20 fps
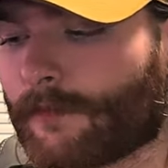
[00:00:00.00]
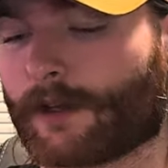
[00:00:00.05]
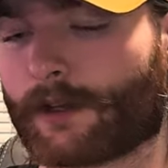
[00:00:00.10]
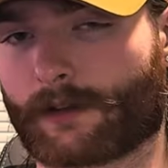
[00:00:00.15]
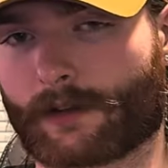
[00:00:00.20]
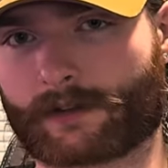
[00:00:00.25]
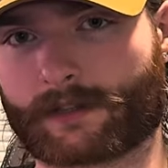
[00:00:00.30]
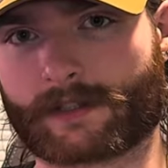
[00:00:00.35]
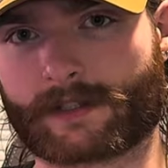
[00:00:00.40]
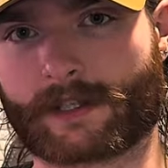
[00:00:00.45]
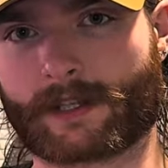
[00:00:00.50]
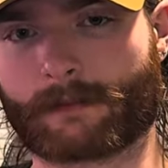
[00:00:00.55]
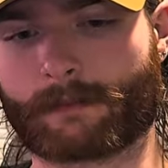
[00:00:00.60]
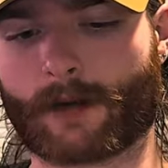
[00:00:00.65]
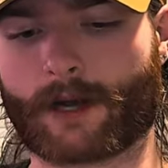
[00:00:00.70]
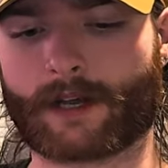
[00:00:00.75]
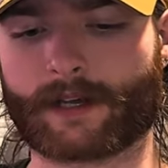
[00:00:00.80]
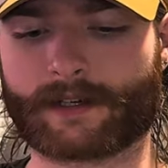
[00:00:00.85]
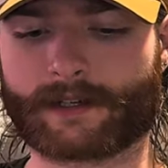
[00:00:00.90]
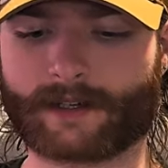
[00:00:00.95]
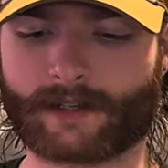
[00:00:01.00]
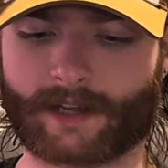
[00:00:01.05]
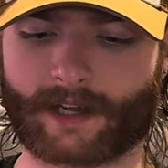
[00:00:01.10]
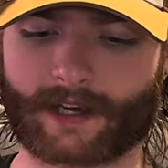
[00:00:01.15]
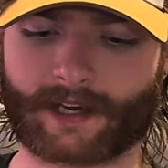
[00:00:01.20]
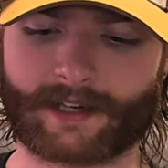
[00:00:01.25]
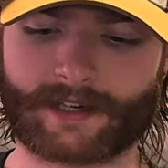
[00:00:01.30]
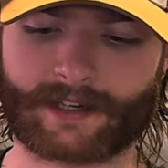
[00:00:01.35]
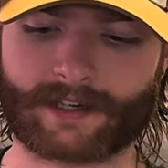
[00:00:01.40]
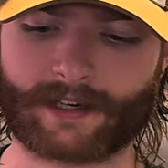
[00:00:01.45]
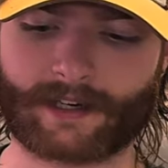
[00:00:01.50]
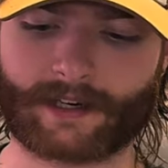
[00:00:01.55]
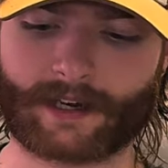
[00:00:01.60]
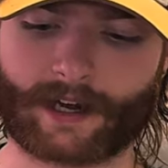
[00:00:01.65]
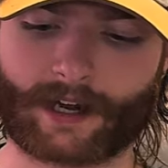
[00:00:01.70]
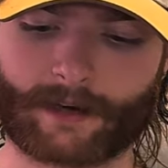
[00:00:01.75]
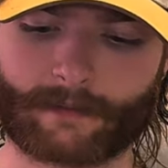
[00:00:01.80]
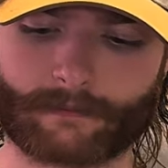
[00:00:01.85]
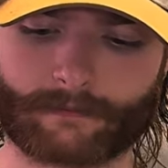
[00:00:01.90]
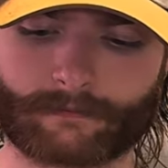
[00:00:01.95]
This is the button that I needed.
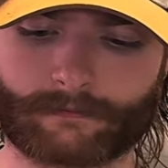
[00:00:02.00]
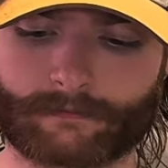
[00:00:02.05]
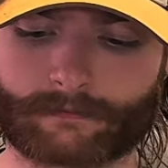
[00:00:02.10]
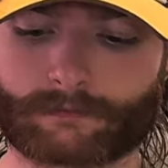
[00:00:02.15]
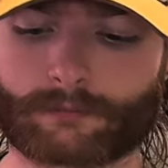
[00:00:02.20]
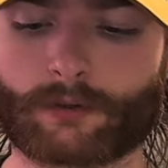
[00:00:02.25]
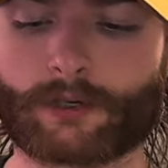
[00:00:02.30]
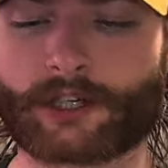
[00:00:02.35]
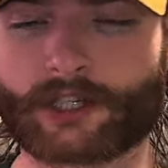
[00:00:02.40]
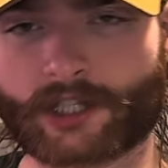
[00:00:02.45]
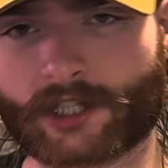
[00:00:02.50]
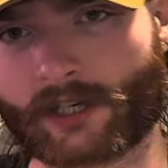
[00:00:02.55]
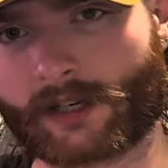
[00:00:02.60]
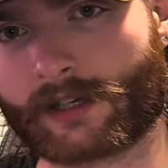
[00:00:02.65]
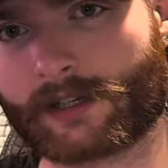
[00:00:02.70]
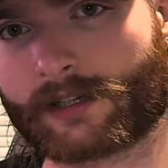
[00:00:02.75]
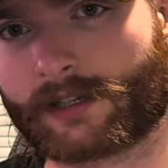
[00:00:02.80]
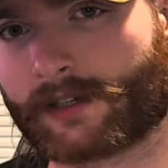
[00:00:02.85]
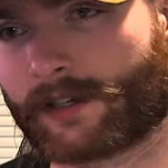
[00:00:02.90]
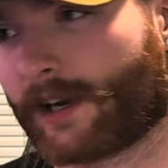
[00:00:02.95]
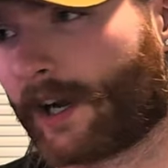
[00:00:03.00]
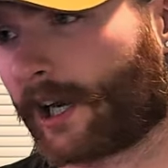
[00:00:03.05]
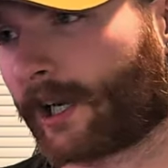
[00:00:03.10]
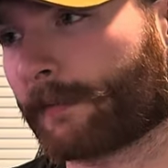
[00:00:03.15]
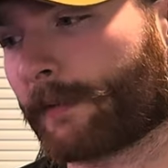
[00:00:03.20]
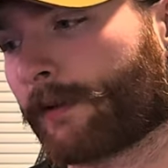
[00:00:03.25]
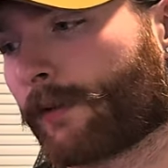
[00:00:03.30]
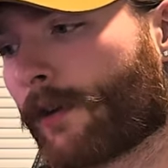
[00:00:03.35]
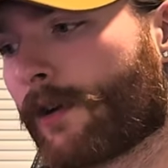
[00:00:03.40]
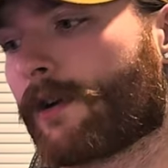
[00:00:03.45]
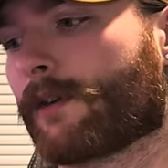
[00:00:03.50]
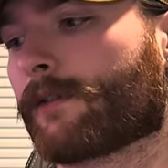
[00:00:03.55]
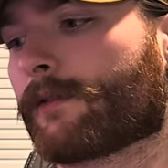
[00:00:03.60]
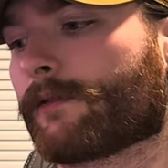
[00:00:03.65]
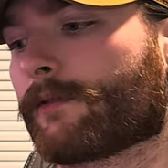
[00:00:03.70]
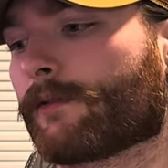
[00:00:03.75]
I'm pretty sure. I could be wrong.